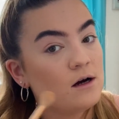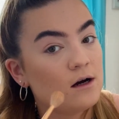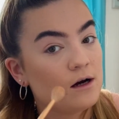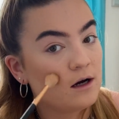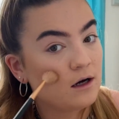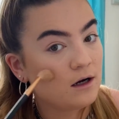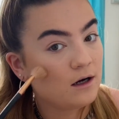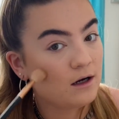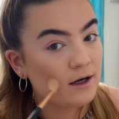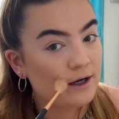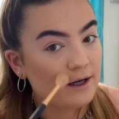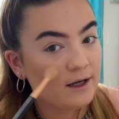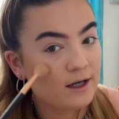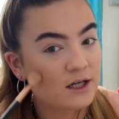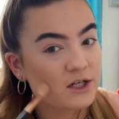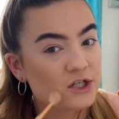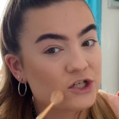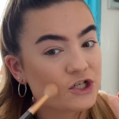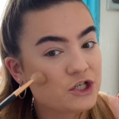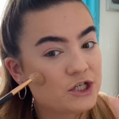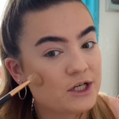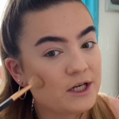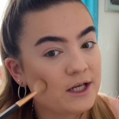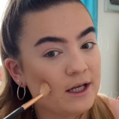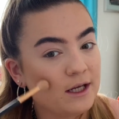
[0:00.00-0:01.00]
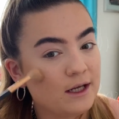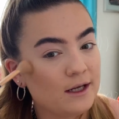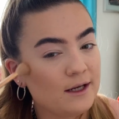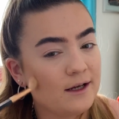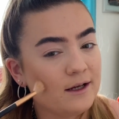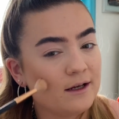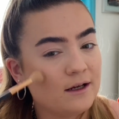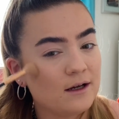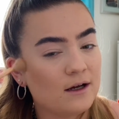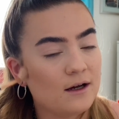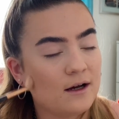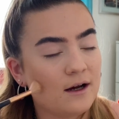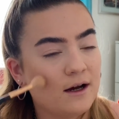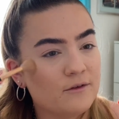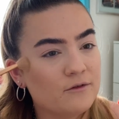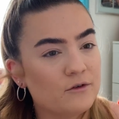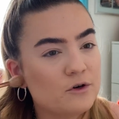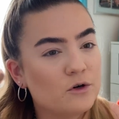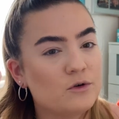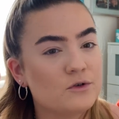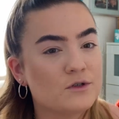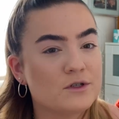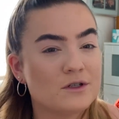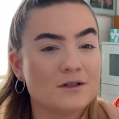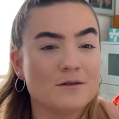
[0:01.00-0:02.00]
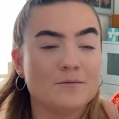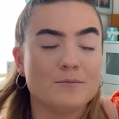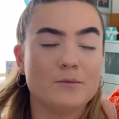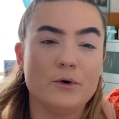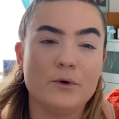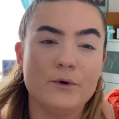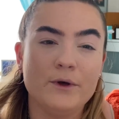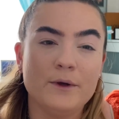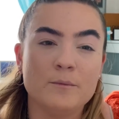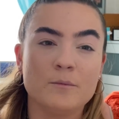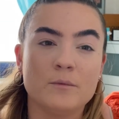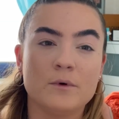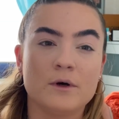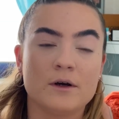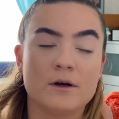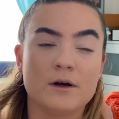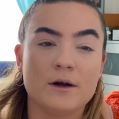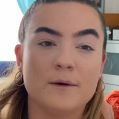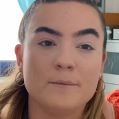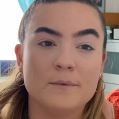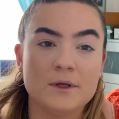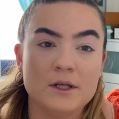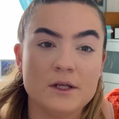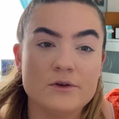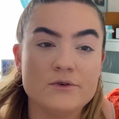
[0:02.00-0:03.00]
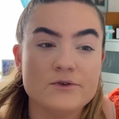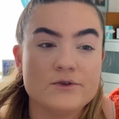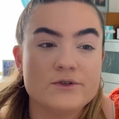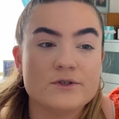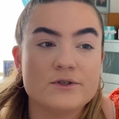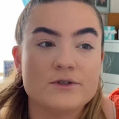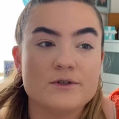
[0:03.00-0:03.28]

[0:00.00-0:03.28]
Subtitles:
I actually have got to the point where I'm used